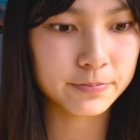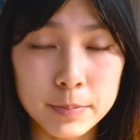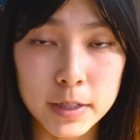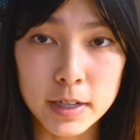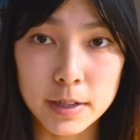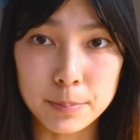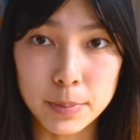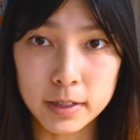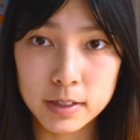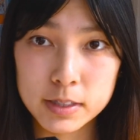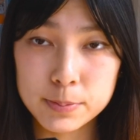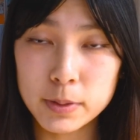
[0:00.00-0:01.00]
My
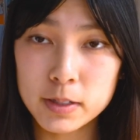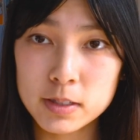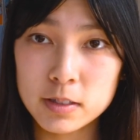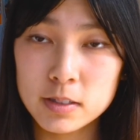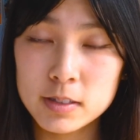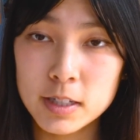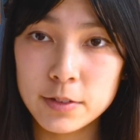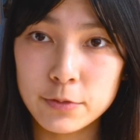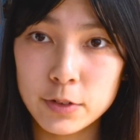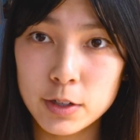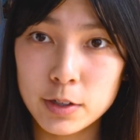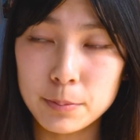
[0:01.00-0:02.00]
biggest personal tip
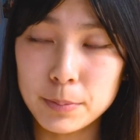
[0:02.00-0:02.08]
for